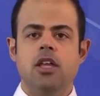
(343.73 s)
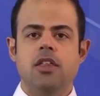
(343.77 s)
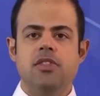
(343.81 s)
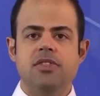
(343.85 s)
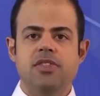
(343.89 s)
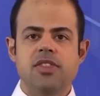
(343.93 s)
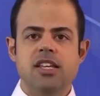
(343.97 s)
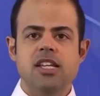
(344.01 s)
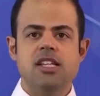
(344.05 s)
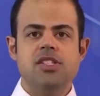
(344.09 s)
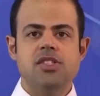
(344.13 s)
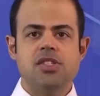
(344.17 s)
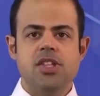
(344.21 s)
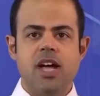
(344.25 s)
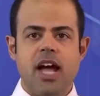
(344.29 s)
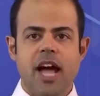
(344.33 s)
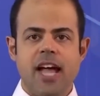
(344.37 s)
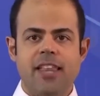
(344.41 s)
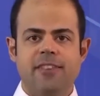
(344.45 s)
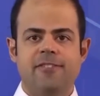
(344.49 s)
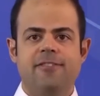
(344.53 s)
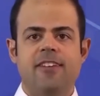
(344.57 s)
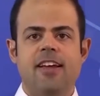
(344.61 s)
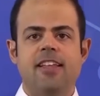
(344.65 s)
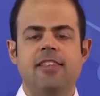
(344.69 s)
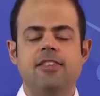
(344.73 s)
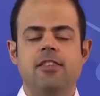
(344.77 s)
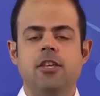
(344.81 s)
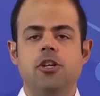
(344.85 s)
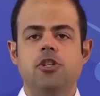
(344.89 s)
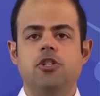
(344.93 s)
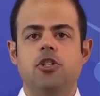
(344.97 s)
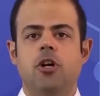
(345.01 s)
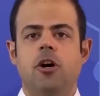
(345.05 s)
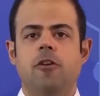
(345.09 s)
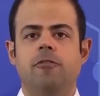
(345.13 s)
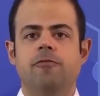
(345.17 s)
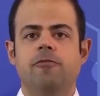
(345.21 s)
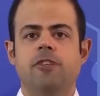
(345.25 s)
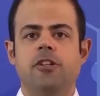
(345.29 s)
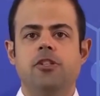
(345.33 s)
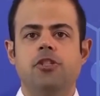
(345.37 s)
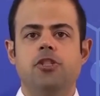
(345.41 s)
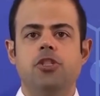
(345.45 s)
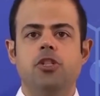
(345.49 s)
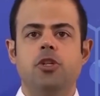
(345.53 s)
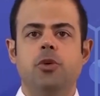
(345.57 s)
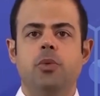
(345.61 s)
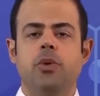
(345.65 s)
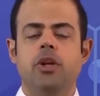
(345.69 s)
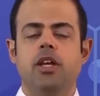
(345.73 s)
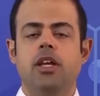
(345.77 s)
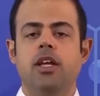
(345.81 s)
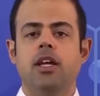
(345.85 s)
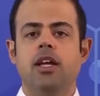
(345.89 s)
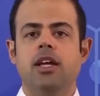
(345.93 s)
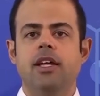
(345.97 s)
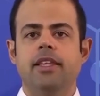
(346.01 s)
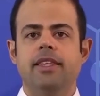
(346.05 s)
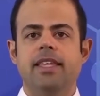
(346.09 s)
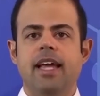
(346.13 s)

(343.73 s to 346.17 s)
this advantage of Venturi,